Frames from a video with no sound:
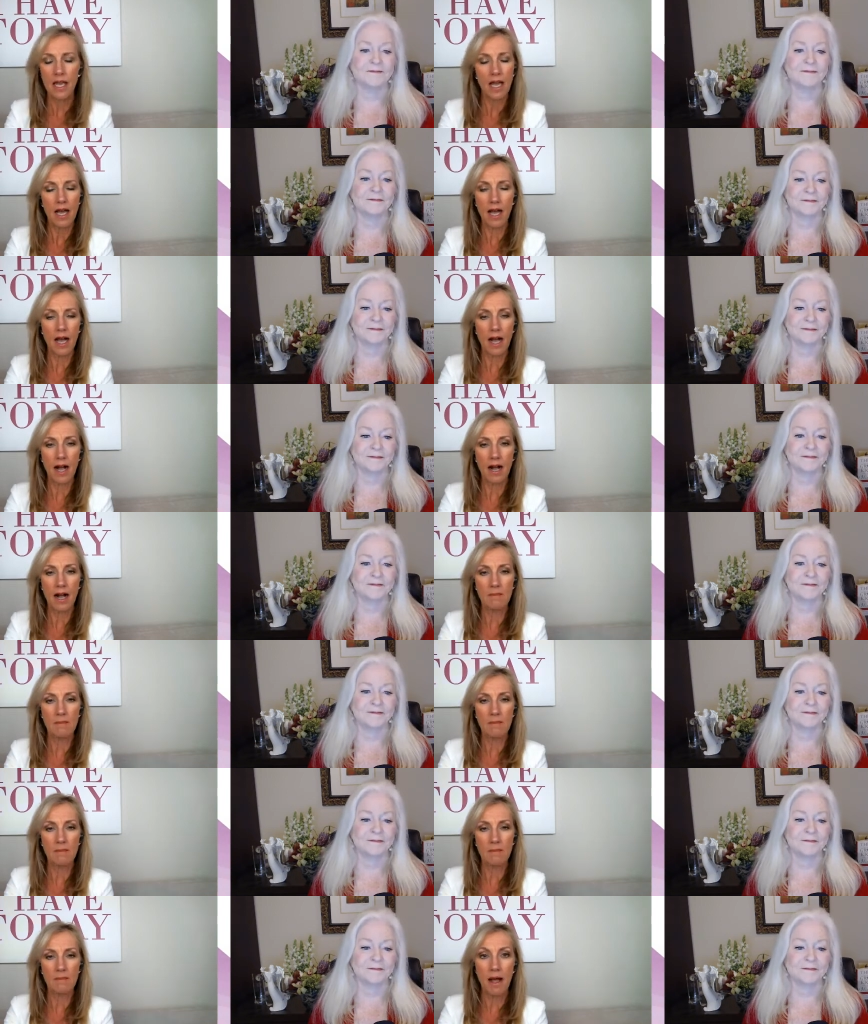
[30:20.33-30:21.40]
Speaker 1: Um,
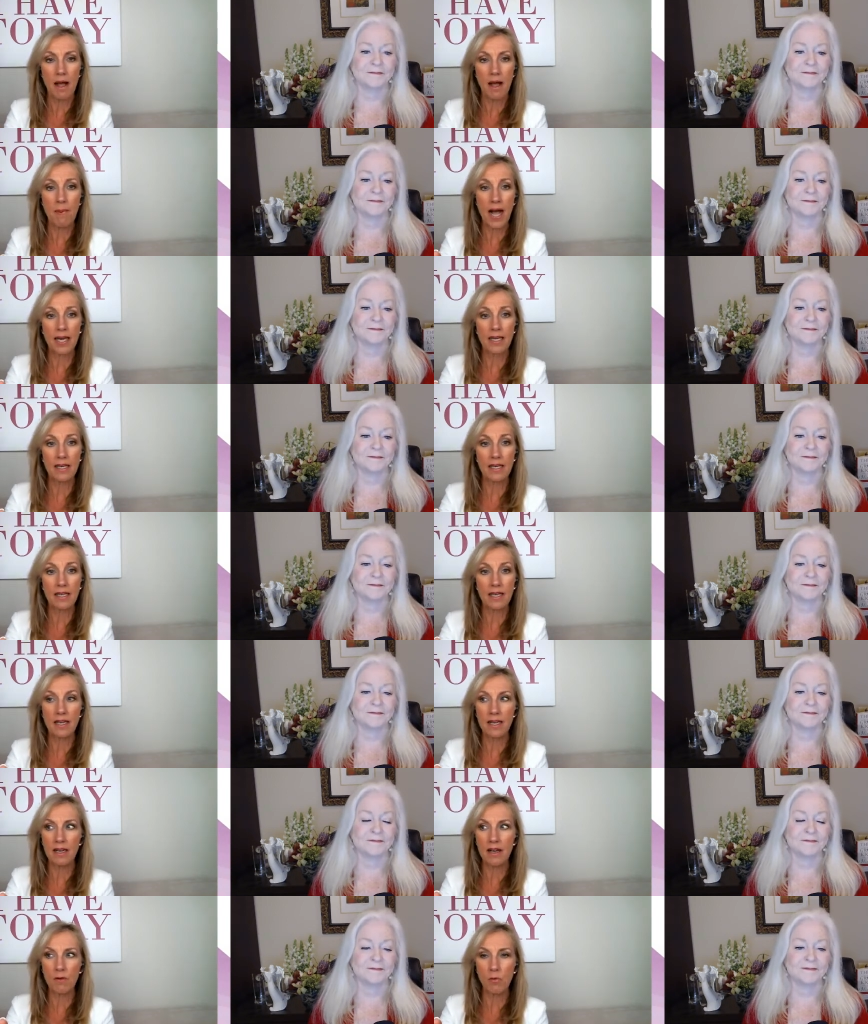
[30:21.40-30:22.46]
but
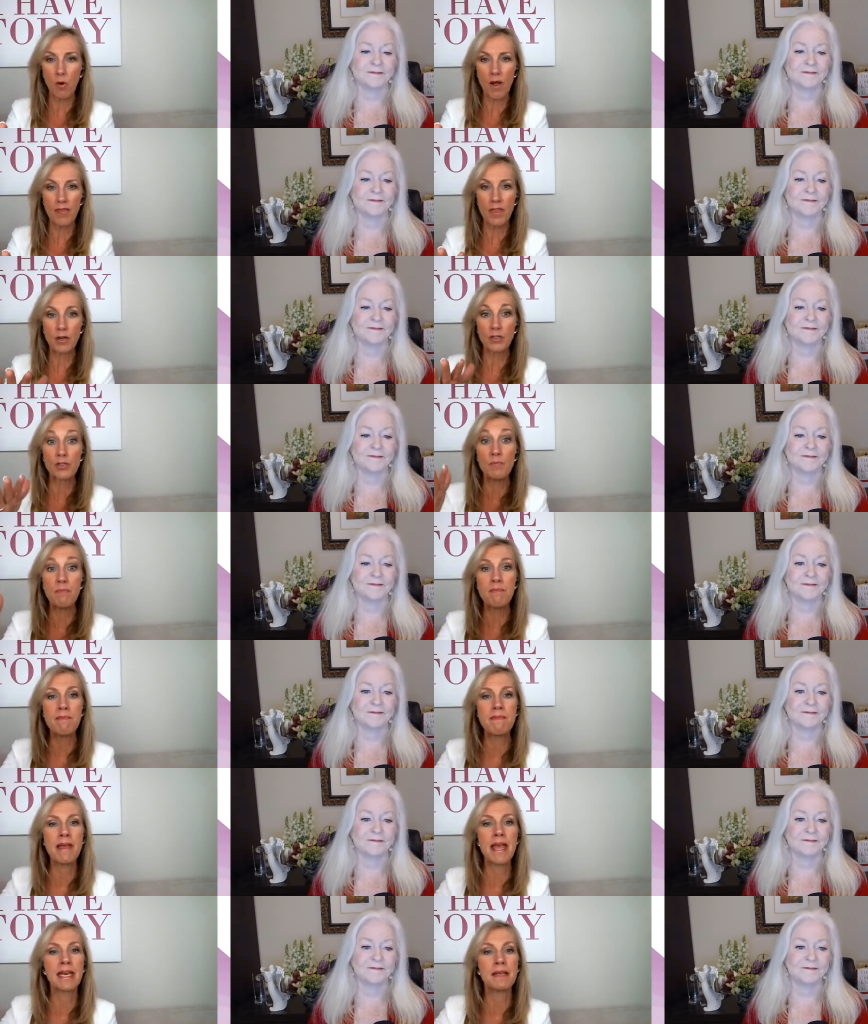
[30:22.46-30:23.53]
there's
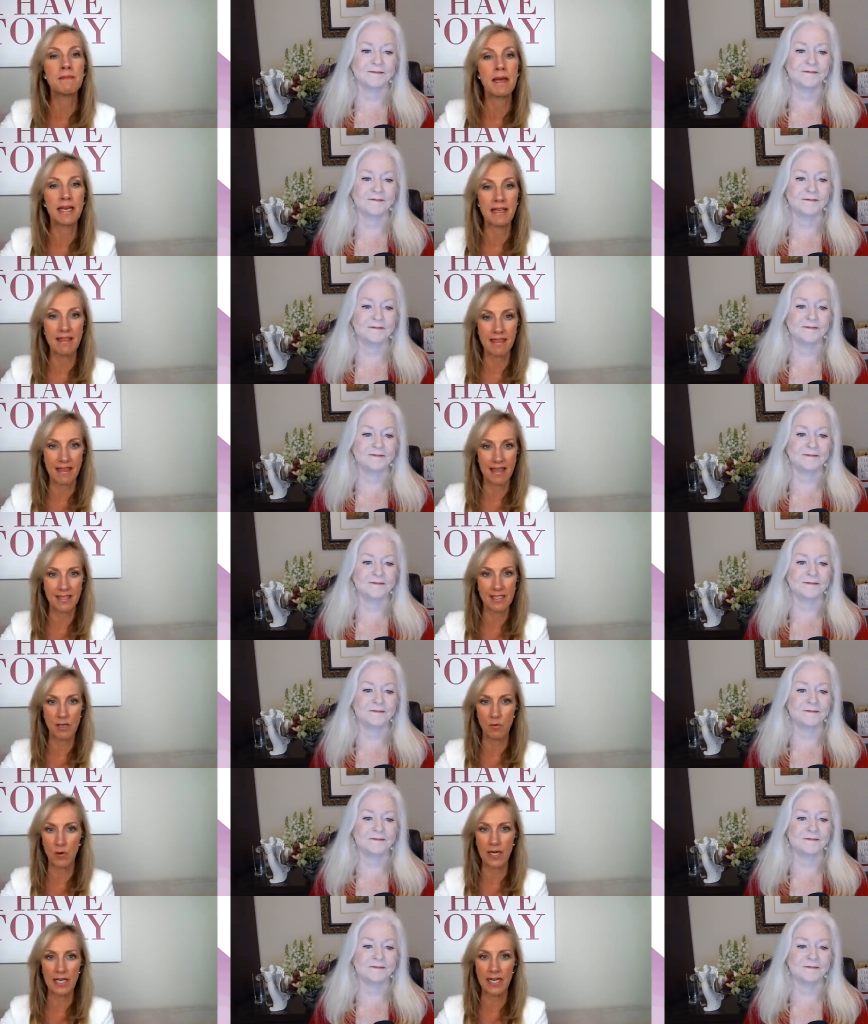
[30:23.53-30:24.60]
many many things that
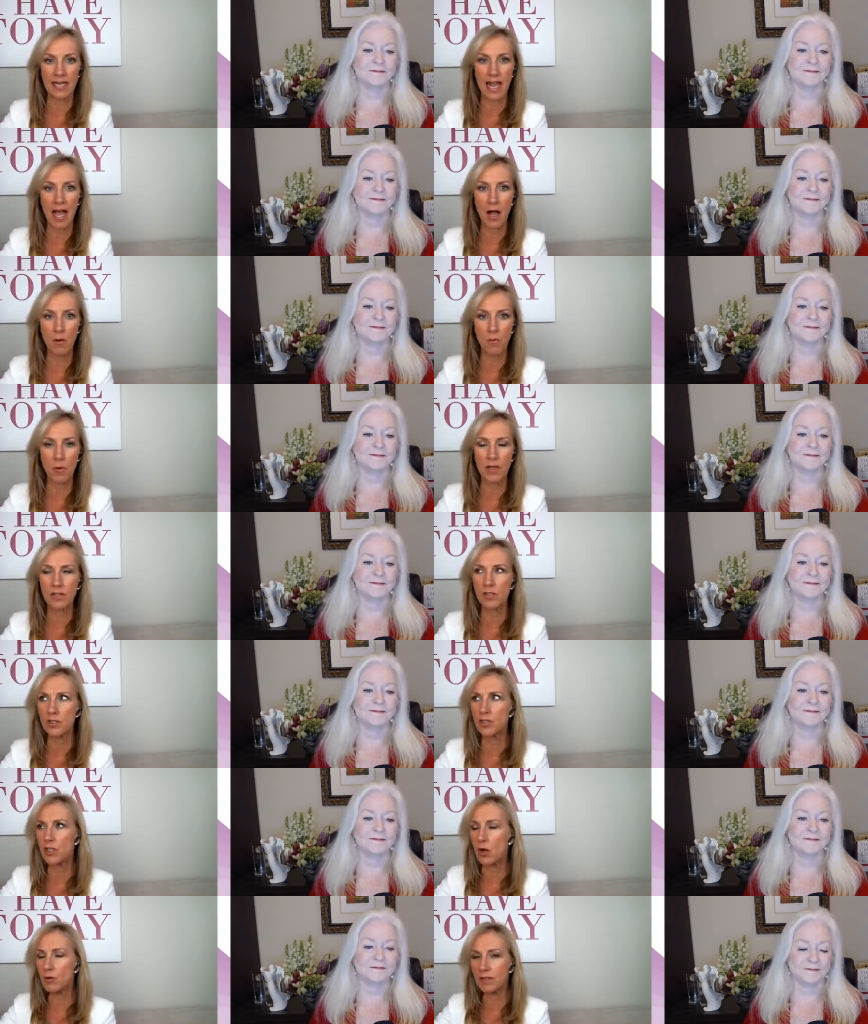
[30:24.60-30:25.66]
we need help with so
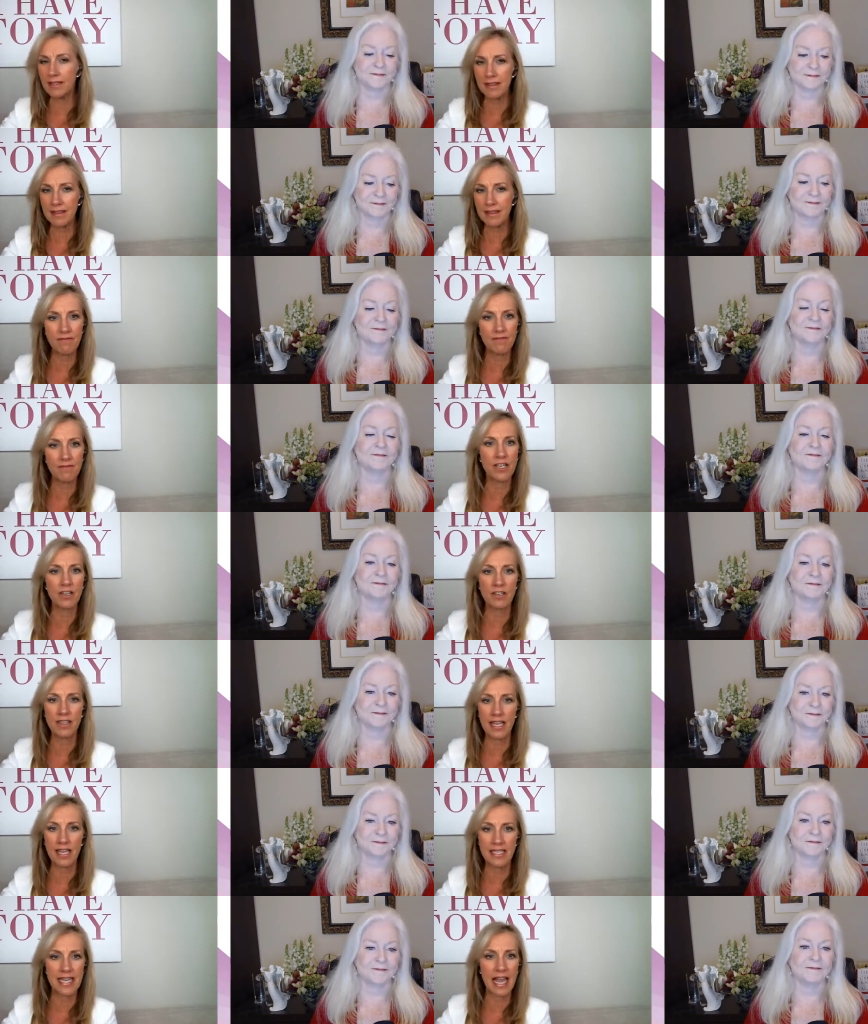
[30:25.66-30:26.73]
don't let that fear
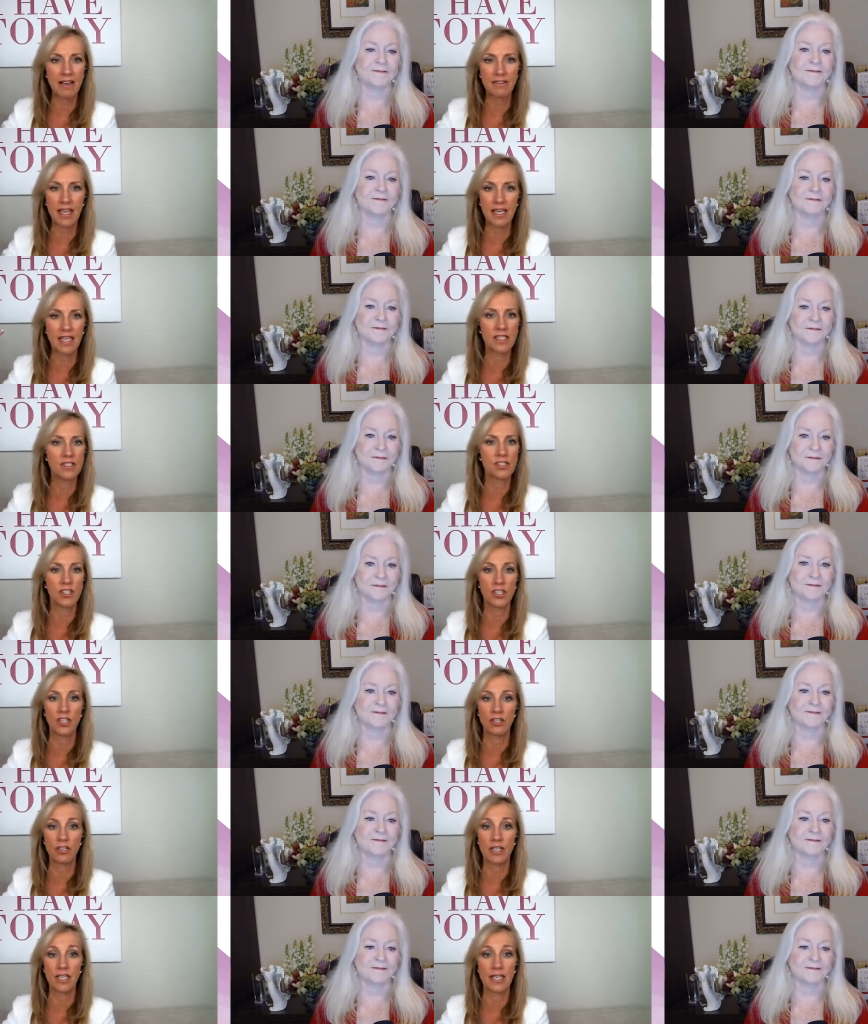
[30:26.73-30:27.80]
that doubt that
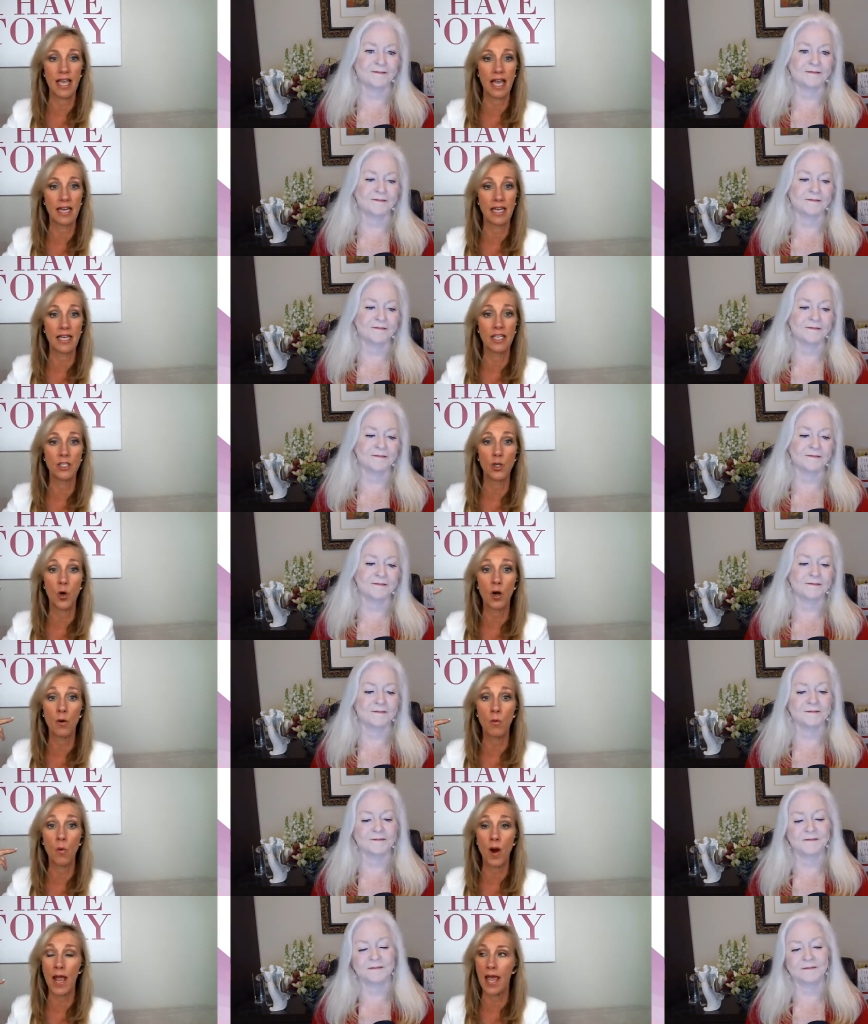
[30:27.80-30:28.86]
insecurity get in your
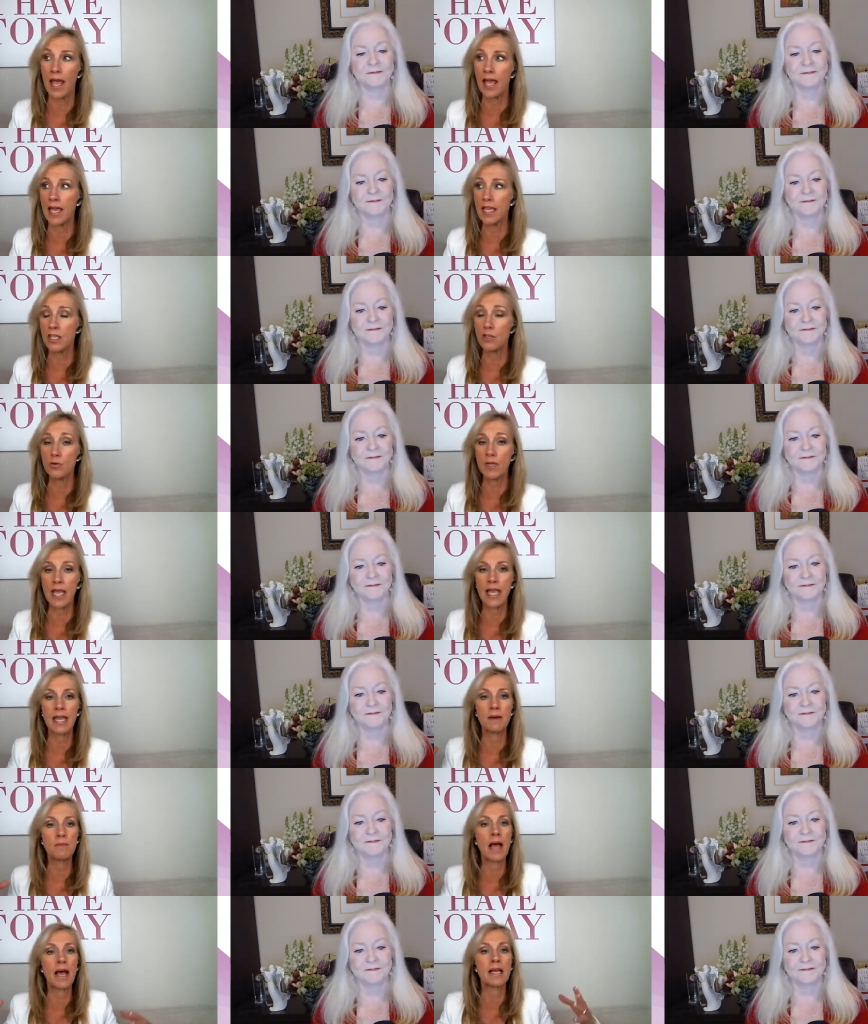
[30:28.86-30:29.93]
way you can't
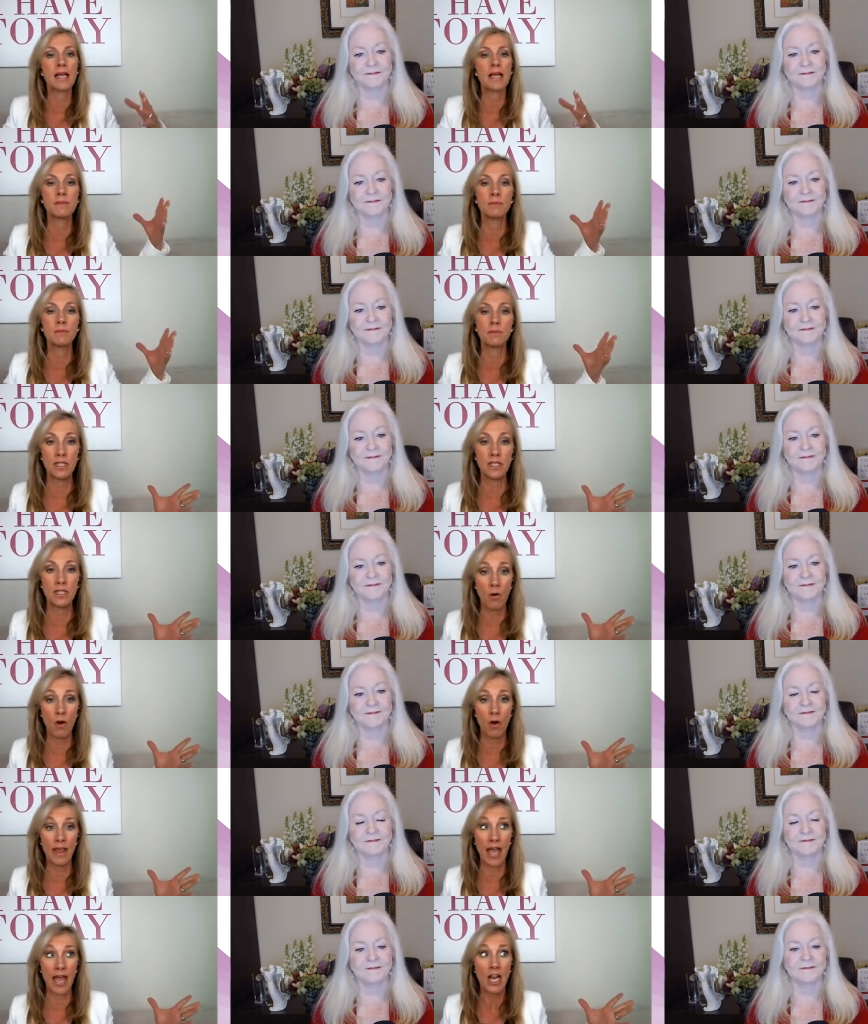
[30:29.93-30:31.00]
possibly know all that